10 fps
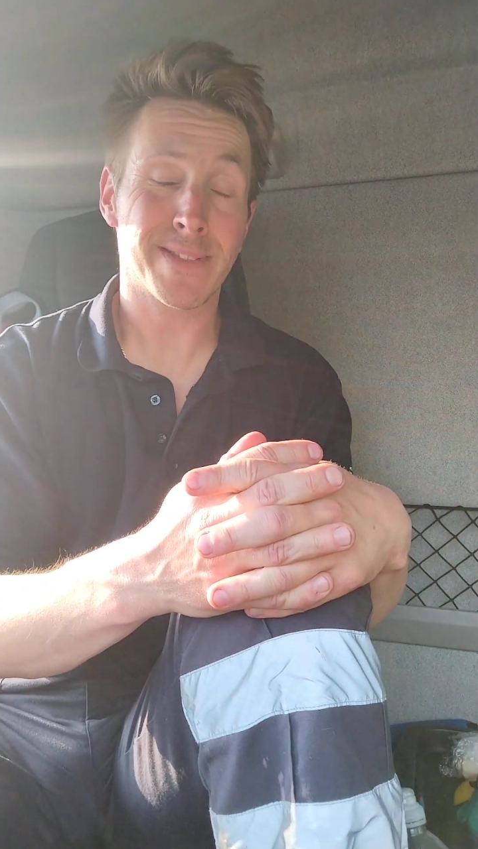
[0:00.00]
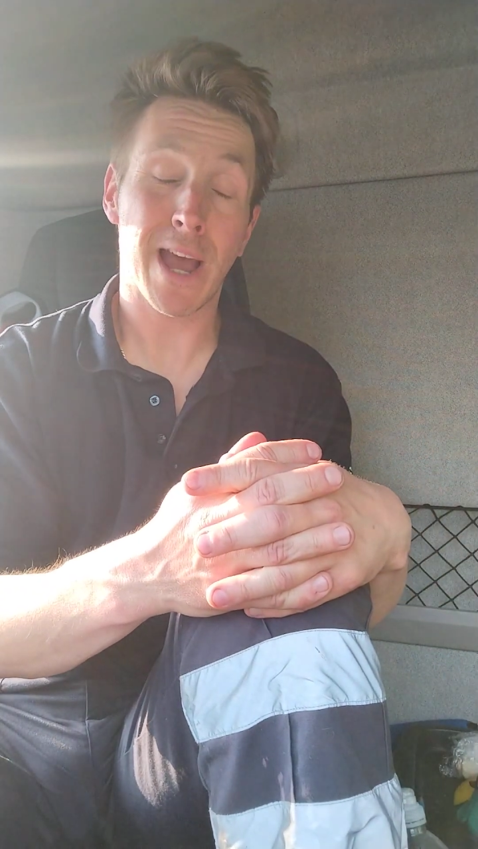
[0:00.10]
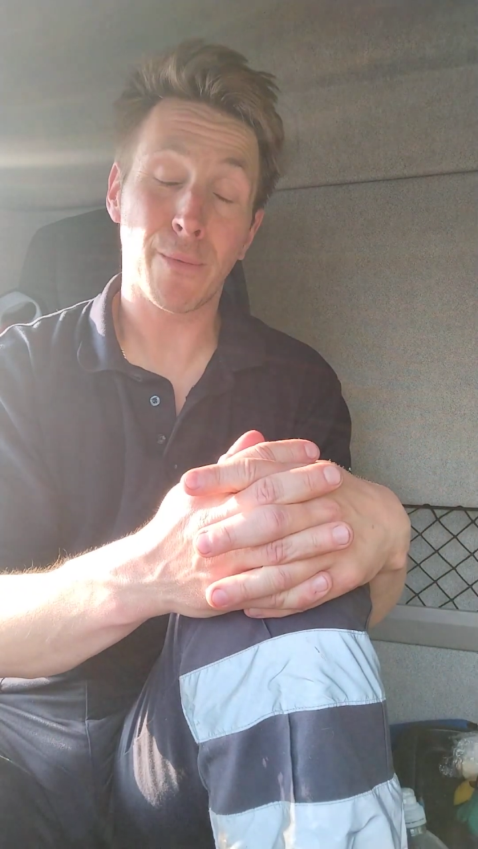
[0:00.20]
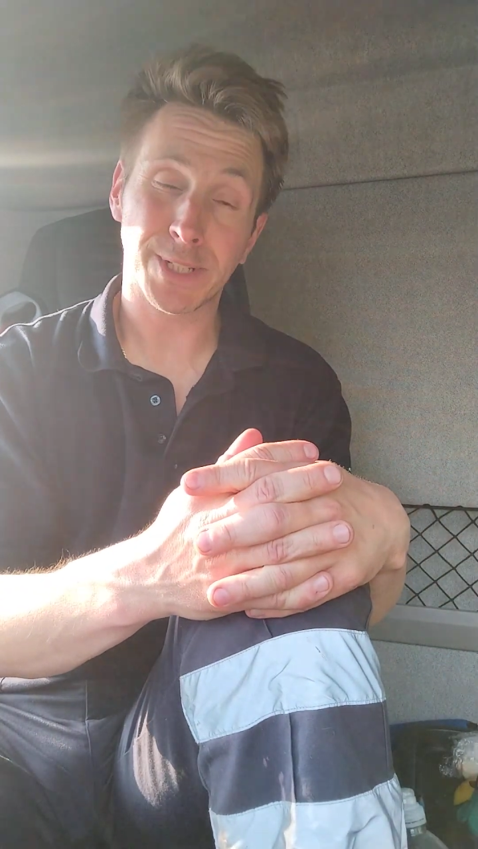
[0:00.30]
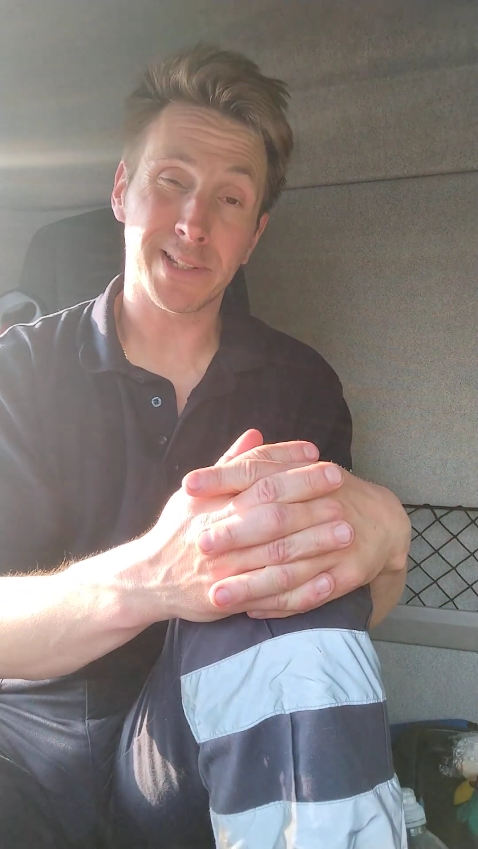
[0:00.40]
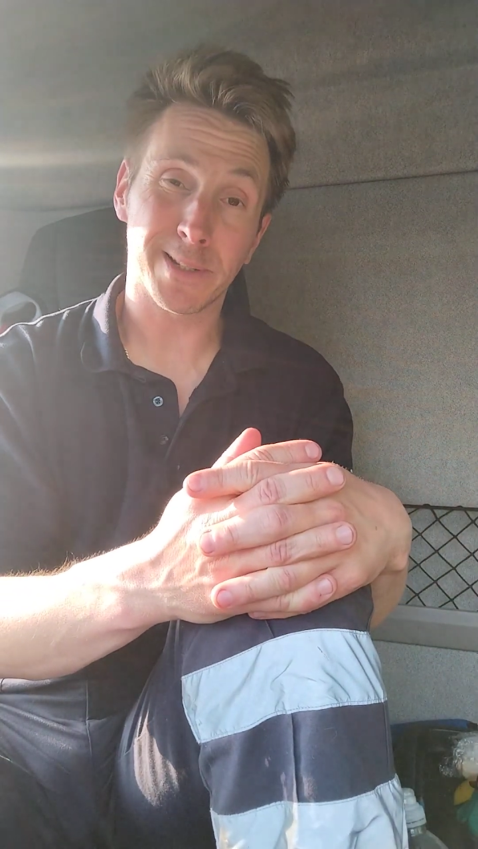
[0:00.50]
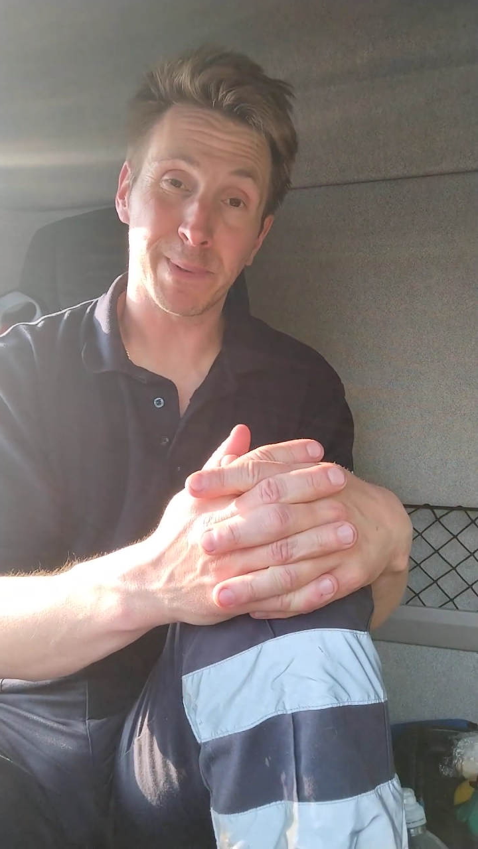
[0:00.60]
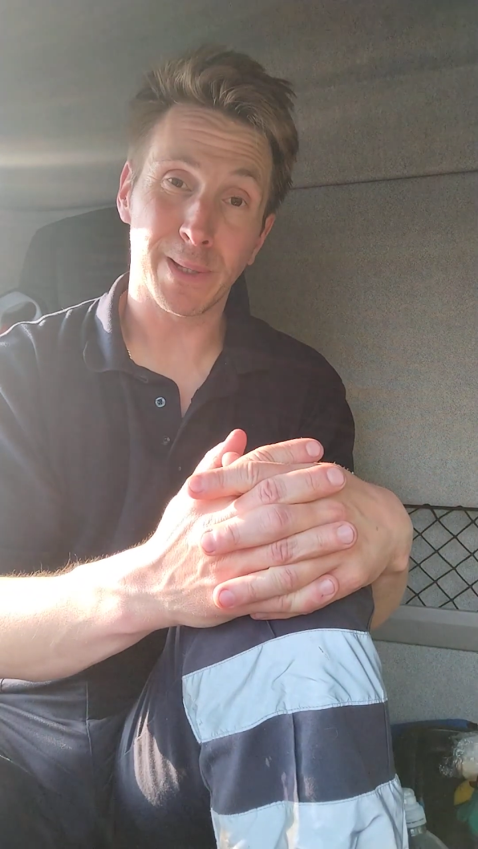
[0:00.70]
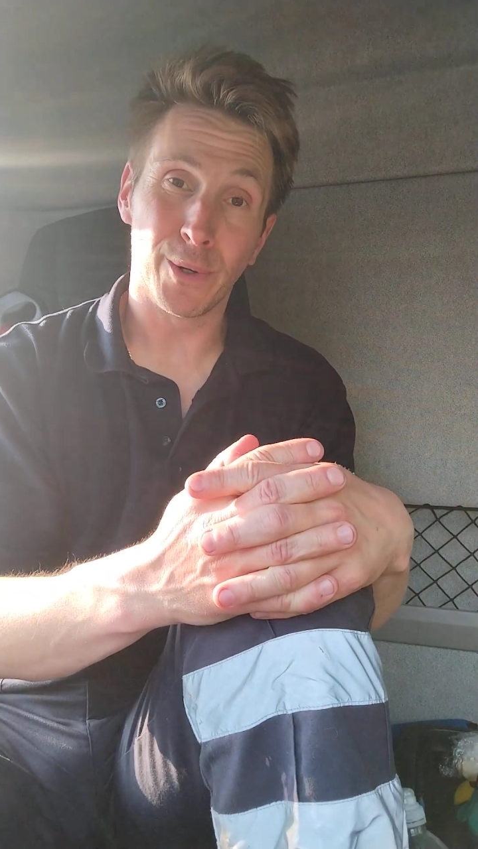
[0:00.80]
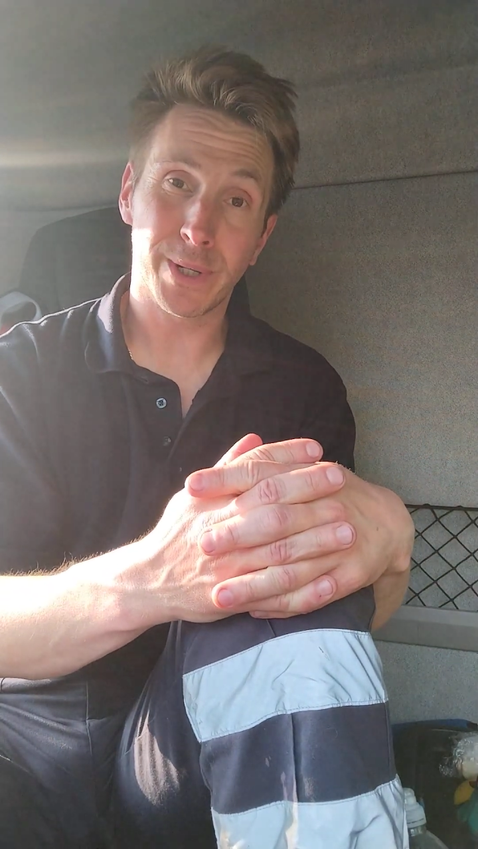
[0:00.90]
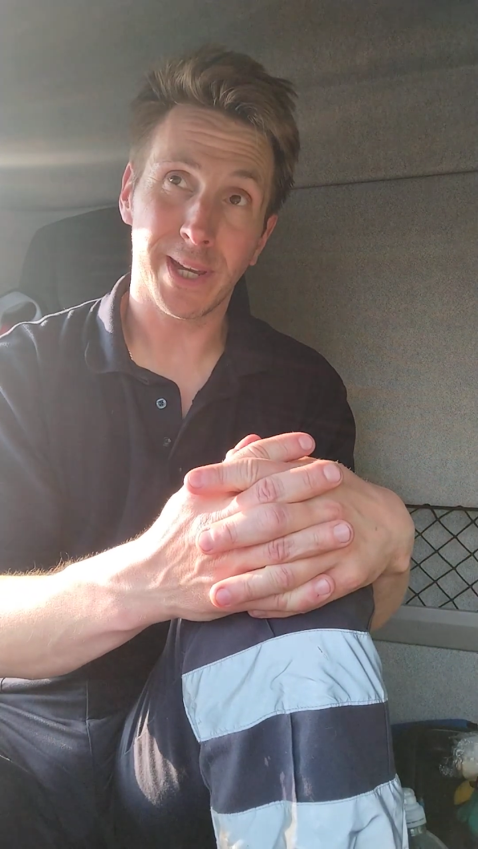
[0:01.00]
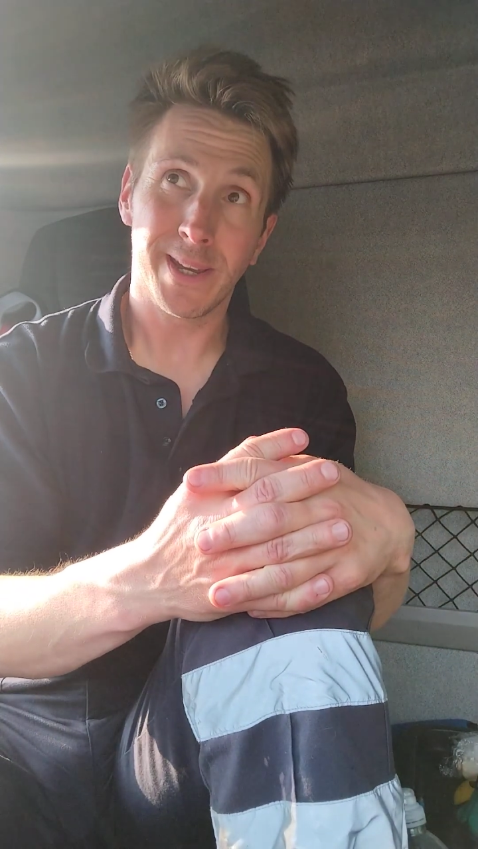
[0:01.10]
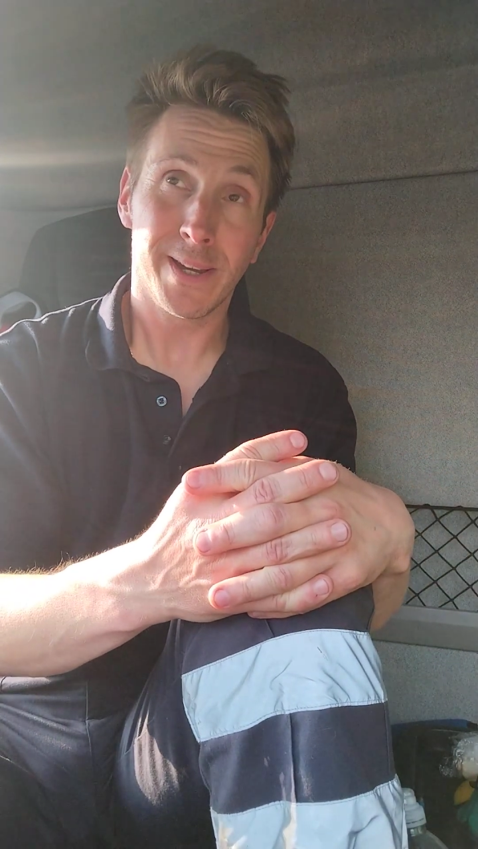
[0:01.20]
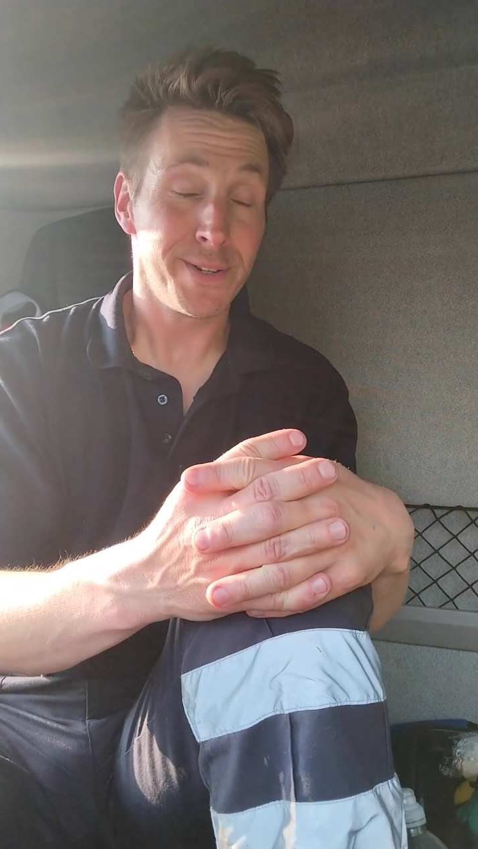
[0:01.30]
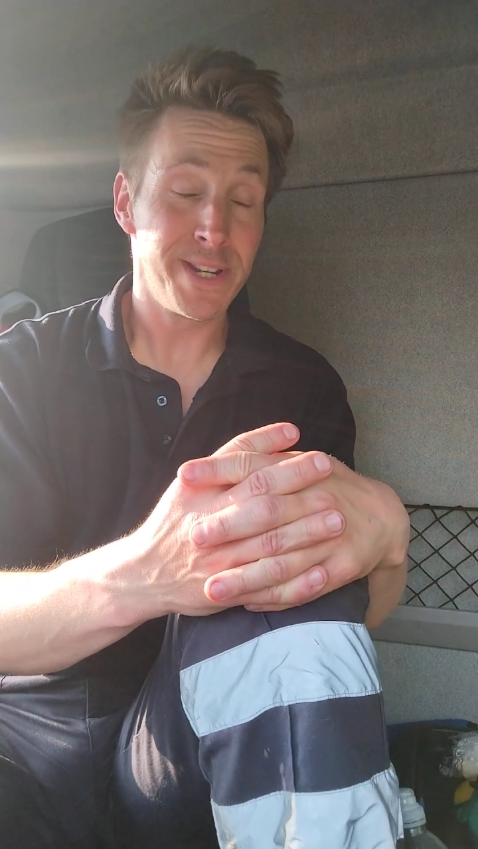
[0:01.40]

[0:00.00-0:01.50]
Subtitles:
that was a little bit lucky.